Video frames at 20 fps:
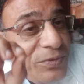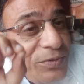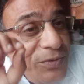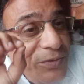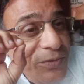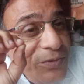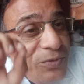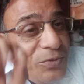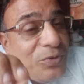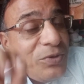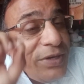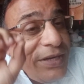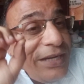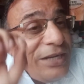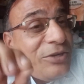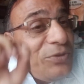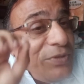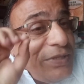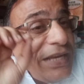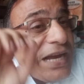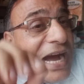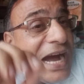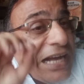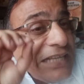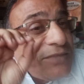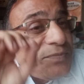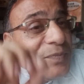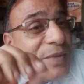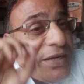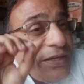look into the
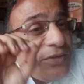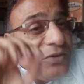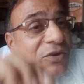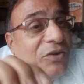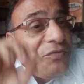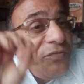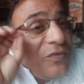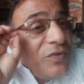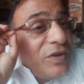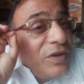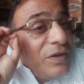aspect of